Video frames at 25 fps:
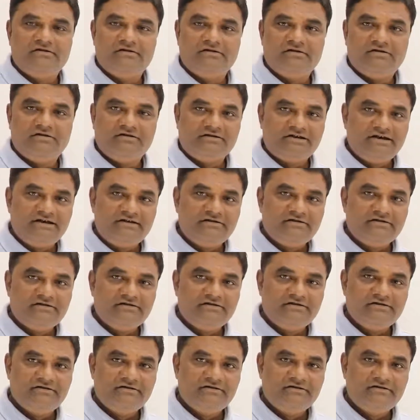Alright?
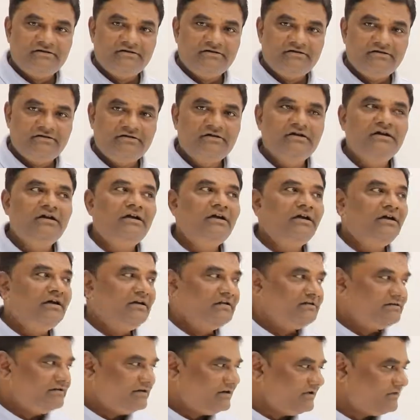
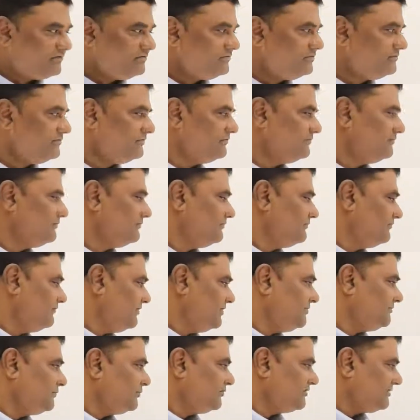Now,
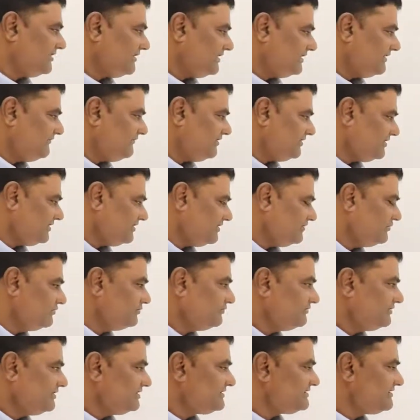one more thing I will tell
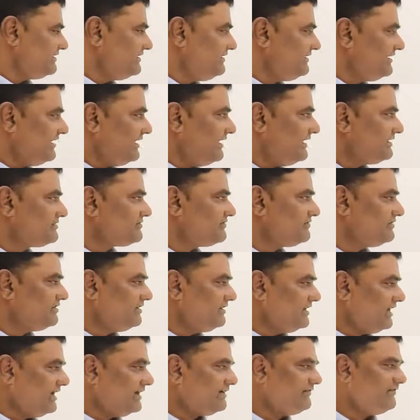you. The syntax or the
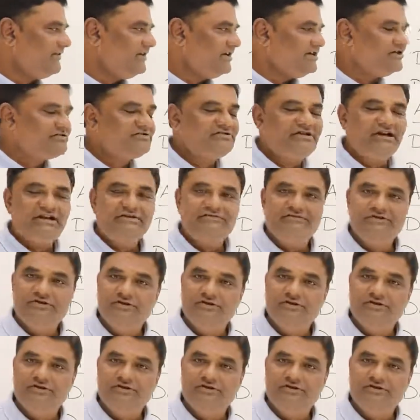language that we